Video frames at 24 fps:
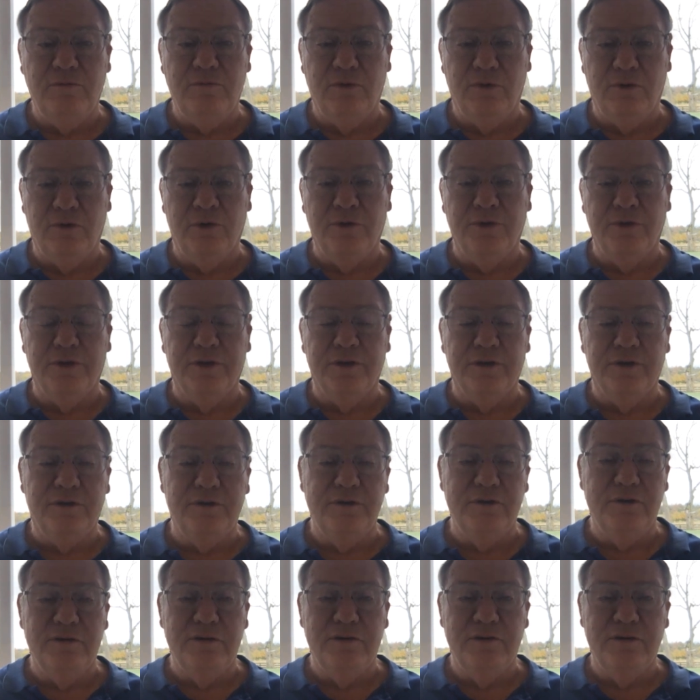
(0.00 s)
on the
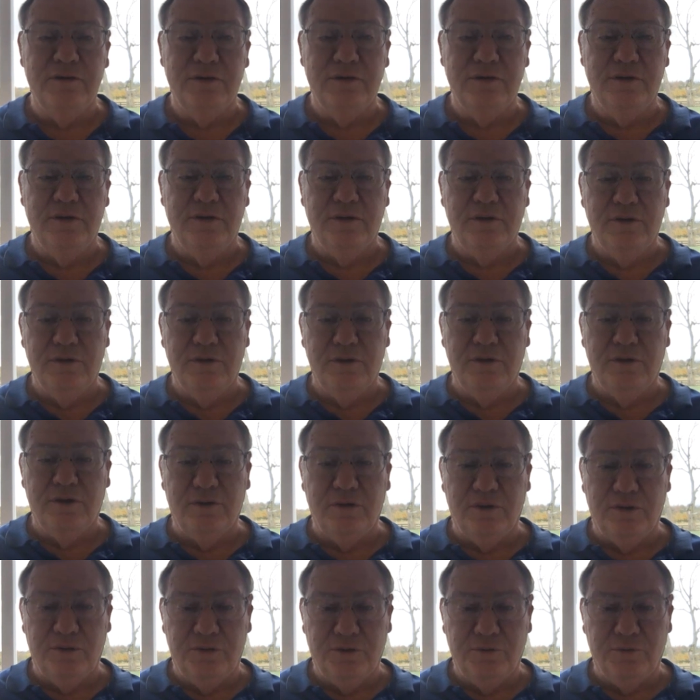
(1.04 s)

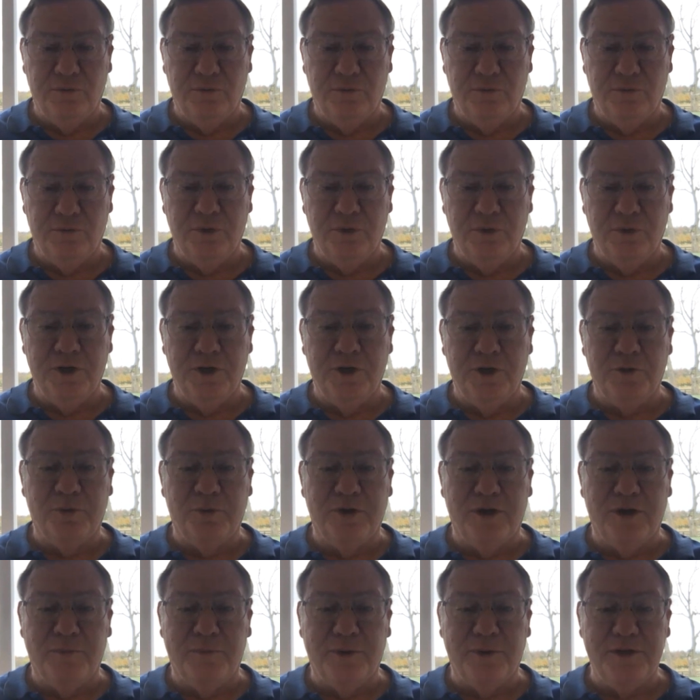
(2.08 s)
rental property
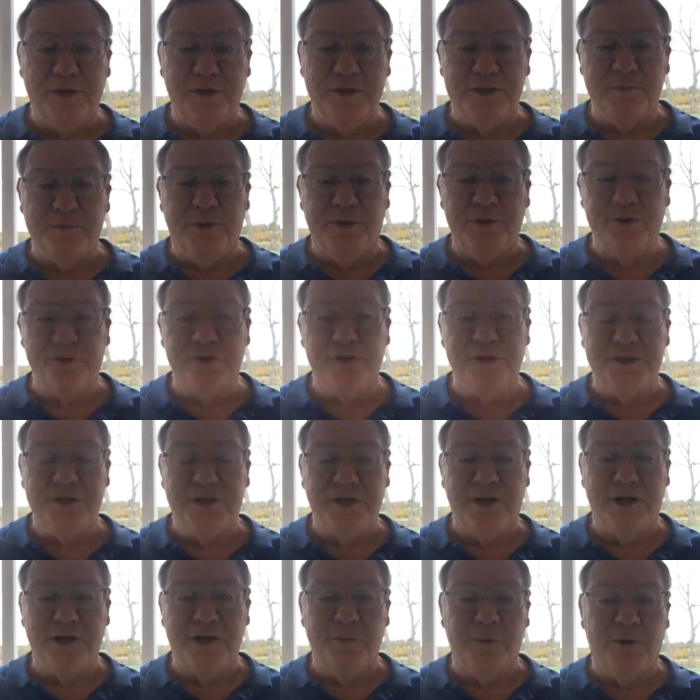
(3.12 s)
as opposed to the stock
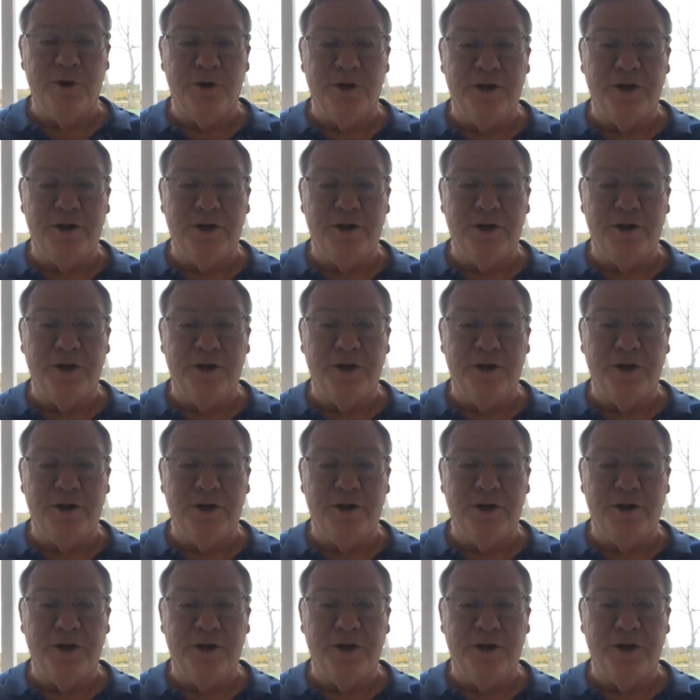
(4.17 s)
market.